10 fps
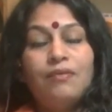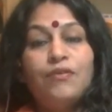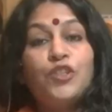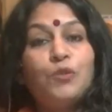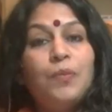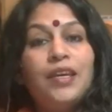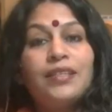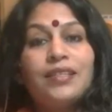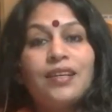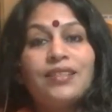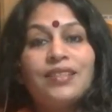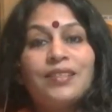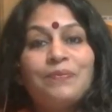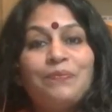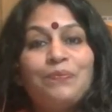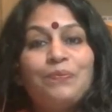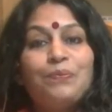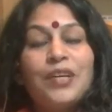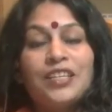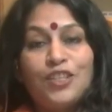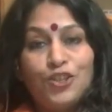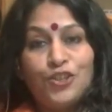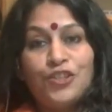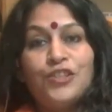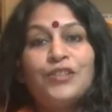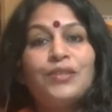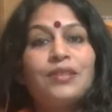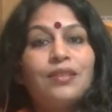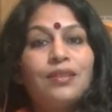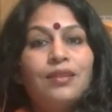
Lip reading: which makes us practitioners,